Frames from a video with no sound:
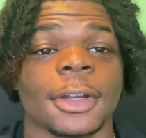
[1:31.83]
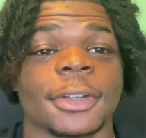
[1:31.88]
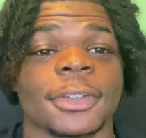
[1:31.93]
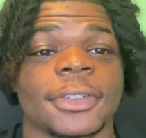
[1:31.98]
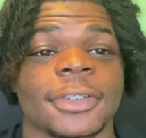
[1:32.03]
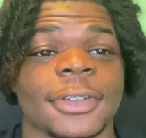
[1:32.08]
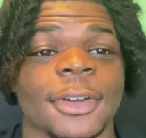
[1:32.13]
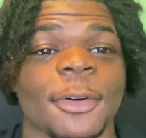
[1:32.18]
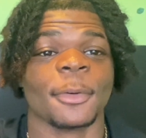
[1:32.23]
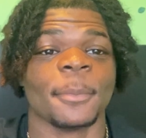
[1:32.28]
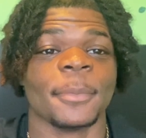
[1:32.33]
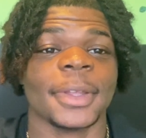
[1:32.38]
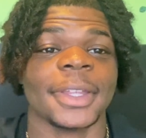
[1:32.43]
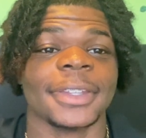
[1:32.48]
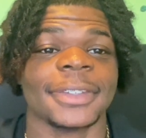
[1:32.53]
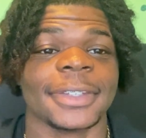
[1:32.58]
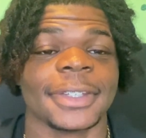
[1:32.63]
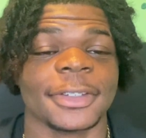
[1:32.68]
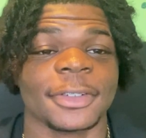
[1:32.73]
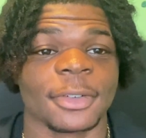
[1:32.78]
so
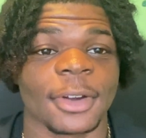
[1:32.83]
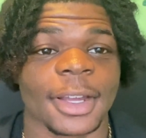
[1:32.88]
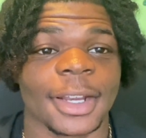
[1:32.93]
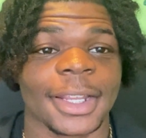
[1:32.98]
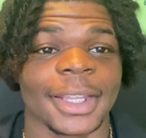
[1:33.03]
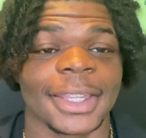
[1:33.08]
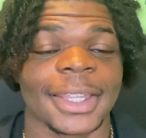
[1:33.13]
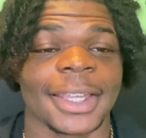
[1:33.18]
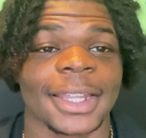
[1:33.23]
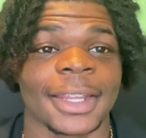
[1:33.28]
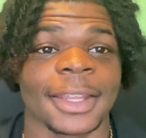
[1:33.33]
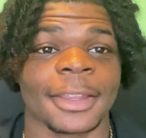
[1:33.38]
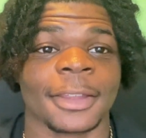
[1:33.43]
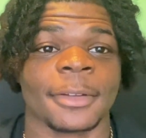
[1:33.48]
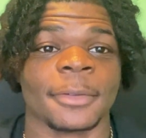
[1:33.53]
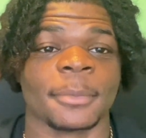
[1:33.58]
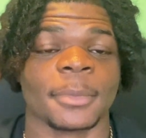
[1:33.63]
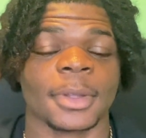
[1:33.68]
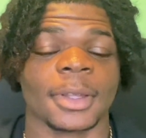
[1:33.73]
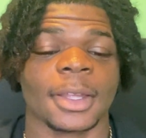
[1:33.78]
busy trying to get
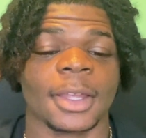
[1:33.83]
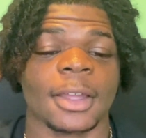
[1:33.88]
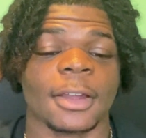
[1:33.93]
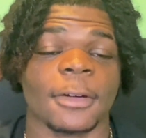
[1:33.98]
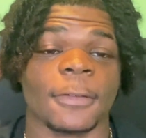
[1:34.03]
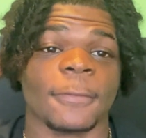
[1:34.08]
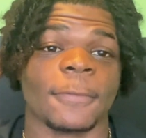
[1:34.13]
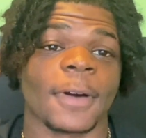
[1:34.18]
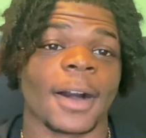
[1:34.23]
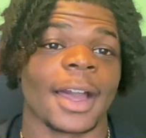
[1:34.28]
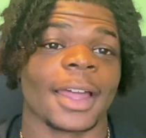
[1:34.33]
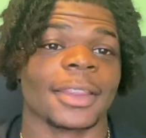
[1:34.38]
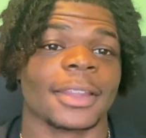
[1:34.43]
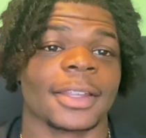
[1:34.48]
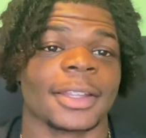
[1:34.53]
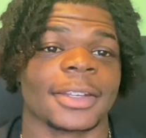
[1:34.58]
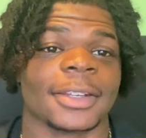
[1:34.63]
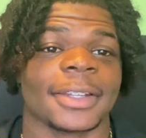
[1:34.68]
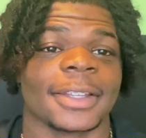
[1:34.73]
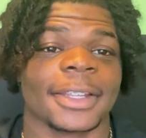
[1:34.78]
him
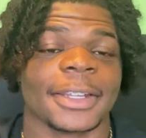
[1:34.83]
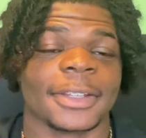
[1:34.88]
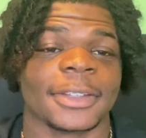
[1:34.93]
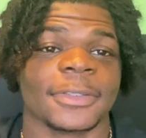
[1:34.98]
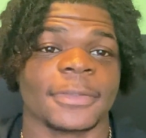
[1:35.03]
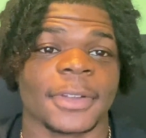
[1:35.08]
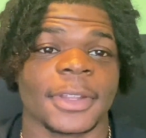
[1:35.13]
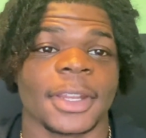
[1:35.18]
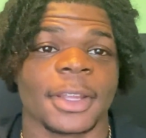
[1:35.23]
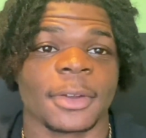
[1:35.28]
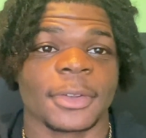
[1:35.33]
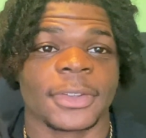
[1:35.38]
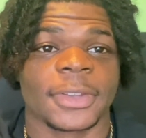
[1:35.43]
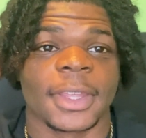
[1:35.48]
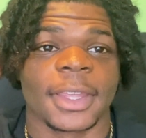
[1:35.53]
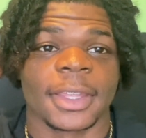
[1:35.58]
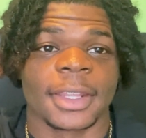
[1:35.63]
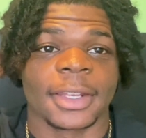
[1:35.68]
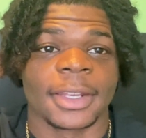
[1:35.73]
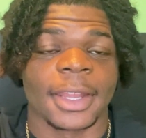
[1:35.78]
violated and get his video
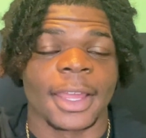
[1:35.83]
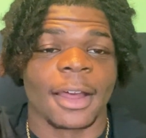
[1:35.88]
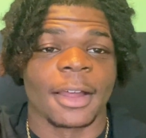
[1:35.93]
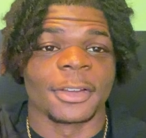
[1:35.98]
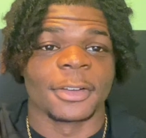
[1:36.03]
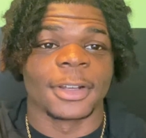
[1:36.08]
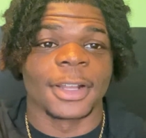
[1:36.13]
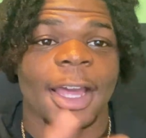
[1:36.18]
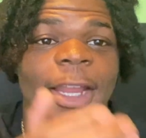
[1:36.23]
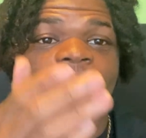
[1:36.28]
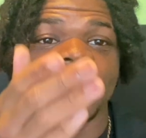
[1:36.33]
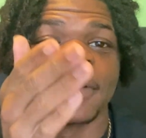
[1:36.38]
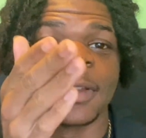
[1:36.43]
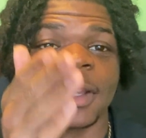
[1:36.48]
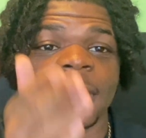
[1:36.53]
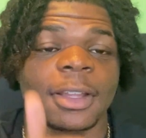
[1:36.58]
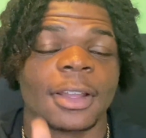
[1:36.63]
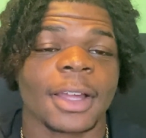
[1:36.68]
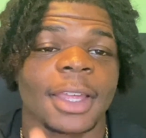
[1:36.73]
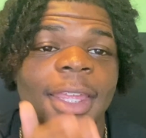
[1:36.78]
taken down, you're not
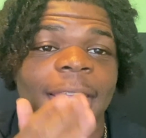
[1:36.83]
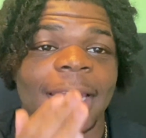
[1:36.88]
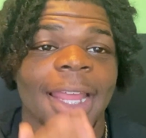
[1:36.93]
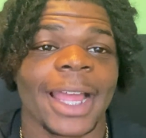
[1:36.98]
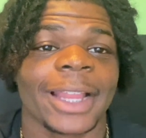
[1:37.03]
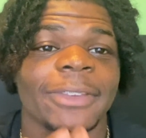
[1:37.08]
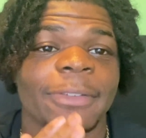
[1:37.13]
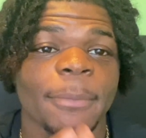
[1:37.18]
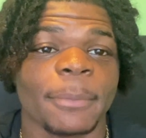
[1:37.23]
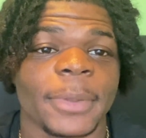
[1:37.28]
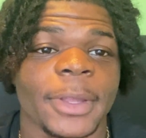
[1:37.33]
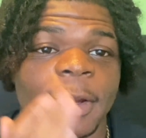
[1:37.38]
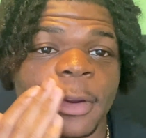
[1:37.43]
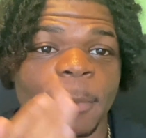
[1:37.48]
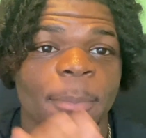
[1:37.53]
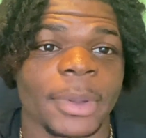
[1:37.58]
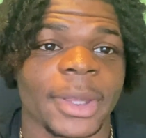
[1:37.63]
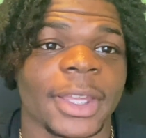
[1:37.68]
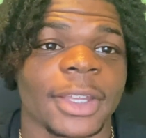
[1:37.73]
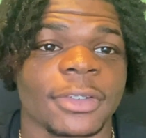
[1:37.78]
even looking at the bigger
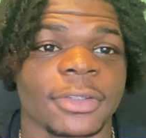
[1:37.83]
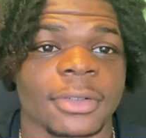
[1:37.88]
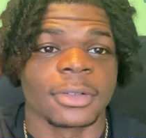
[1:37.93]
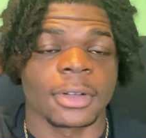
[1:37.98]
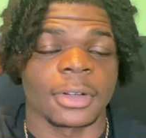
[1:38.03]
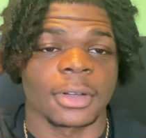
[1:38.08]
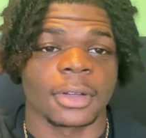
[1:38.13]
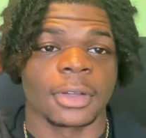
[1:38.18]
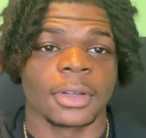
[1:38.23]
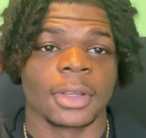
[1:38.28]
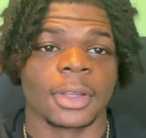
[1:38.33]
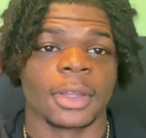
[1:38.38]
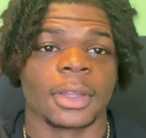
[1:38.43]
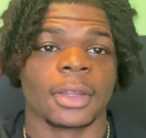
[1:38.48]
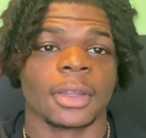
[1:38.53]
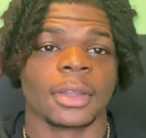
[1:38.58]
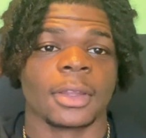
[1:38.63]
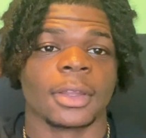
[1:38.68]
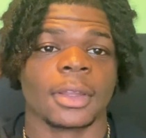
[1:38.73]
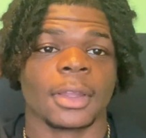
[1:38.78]
picture.
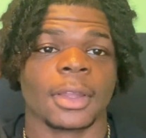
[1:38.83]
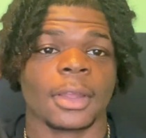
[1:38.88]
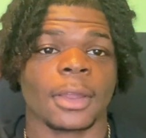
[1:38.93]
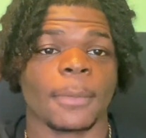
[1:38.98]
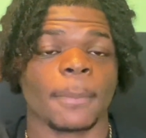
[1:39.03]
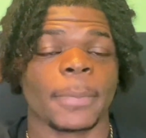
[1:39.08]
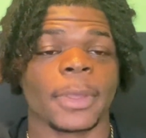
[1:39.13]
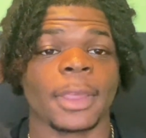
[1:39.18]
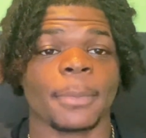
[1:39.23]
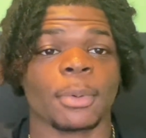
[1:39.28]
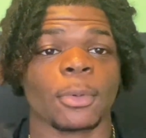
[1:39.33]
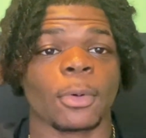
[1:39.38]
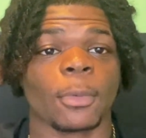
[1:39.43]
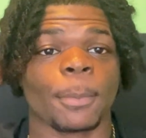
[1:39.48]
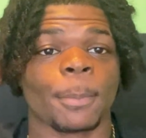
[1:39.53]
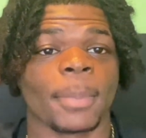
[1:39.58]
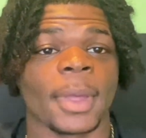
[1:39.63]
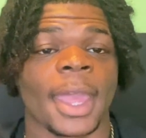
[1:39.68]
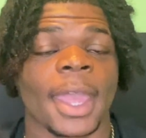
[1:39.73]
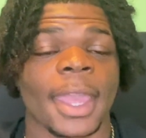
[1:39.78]
People
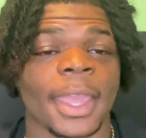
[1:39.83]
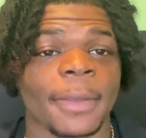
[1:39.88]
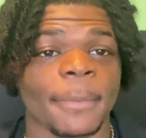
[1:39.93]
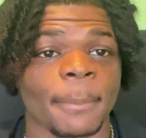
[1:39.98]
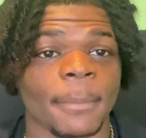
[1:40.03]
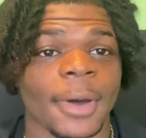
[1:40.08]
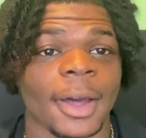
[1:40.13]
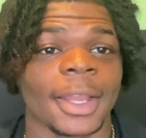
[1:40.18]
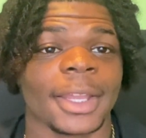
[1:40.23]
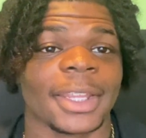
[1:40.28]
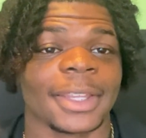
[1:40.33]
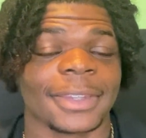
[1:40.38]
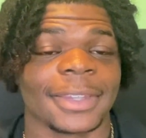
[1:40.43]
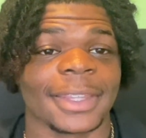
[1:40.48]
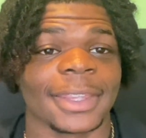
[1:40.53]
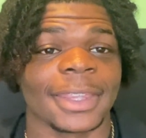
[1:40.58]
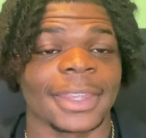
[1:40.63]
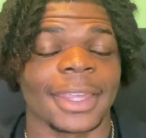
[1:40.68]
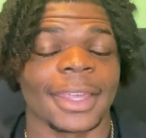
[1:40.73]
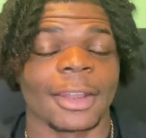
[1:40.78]
pay money to
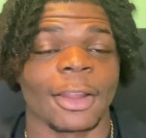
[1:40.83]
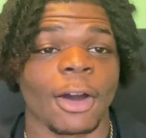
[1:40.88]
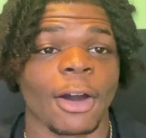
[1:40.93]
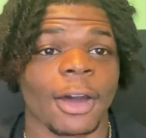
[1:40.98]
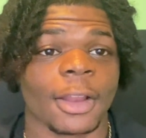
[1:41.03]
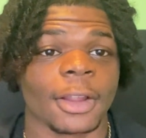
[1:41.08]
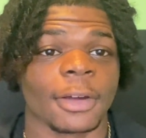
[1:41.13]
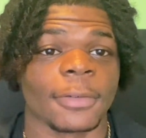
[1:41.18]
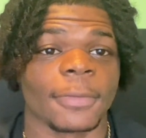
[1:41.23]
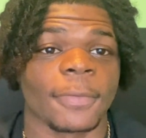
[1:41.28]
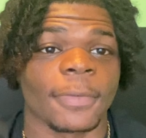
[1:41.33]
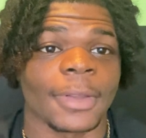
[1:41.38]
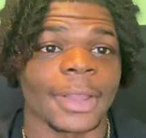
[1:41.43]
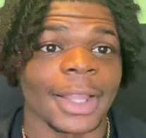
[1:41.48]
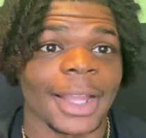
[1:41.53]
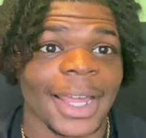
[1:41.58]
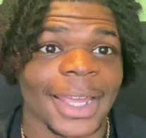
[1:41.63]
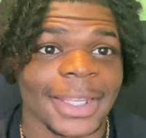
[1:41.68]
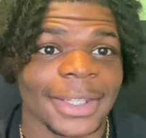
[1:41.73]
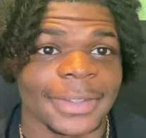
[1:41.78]
get on a
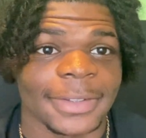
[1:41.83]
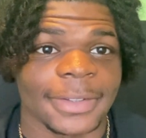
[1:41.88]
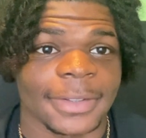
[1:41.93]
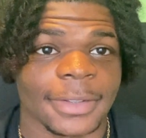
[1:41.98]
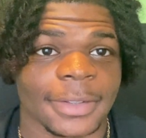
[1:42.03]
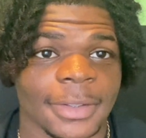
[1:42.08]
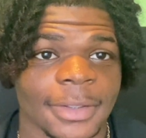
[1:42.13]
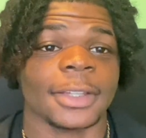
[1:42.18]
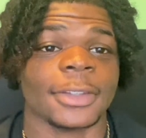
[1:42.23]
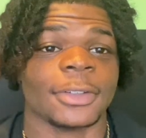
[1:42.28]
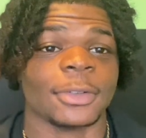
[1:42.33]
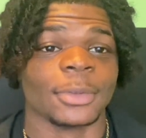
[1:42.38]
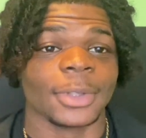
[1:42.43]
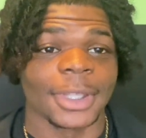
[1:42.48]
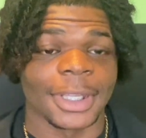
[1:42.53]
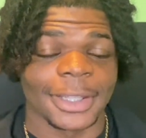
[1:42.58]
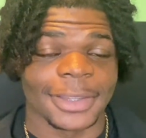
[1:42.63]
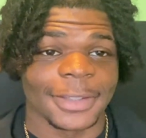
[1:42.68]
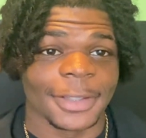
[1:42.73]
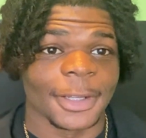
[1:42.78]
flight, to
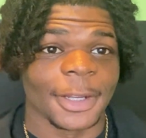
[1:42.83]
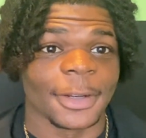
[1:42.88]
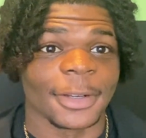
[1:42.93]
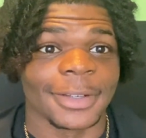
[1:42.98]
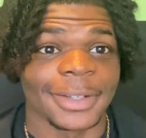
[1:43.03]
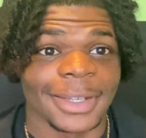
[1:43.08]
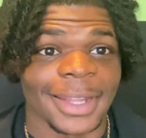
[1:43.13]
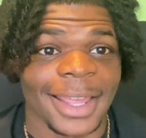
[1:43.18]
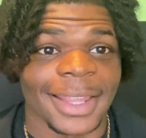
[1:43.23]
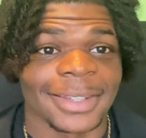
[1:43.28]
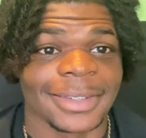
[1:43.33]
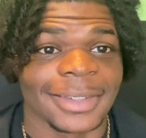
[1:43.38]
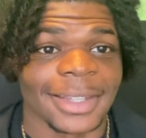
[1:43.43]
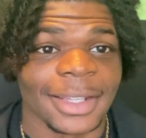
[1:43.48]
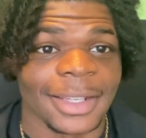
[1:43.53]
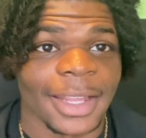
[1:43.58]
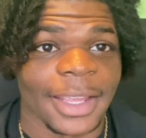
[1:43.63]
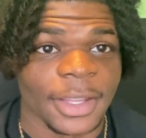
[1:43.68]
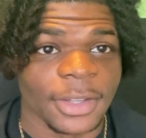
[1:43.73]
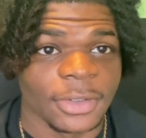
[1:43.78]
get to their
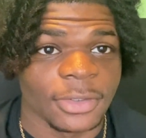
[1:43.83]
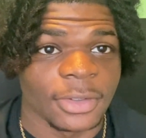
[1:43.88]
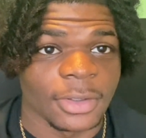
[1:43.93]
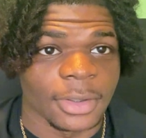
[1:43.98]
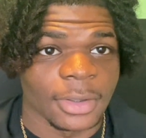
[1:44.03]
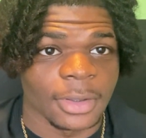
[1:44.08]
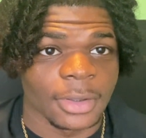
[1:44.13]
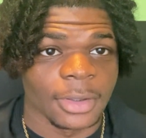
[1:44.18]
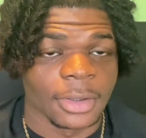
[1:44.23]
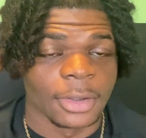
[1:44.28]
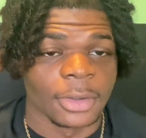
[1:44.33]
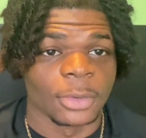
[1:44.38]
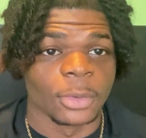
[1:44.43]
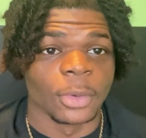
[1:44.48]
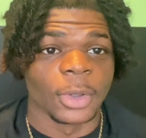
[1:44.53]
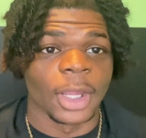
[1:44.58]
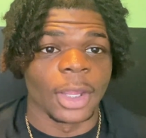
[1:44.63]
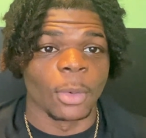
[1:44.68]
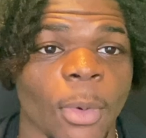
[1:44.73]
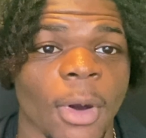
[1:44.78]
destination. Do
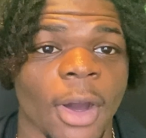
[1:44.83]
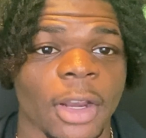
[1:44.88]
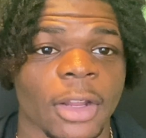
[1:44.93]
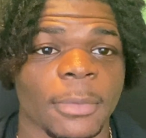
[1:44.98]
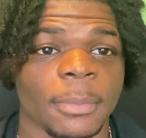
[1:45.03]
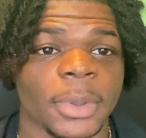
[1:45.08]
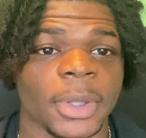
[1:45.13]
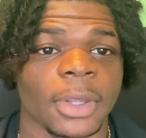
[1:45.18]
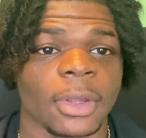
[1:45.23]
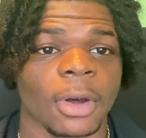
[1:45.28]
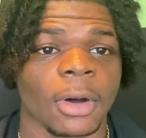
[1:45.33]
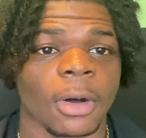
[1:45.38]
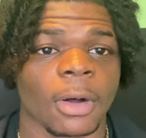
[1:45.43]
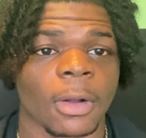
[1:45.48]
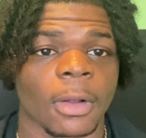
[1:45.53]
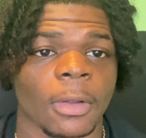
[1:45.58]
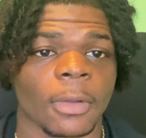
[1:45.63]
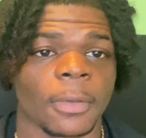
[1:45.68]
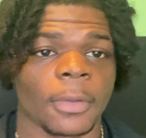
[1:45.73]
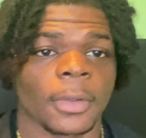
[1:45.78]
they want to be
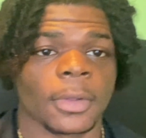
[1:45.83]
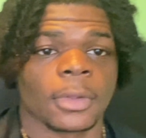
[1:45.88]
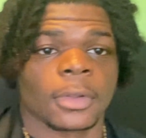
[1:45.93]
all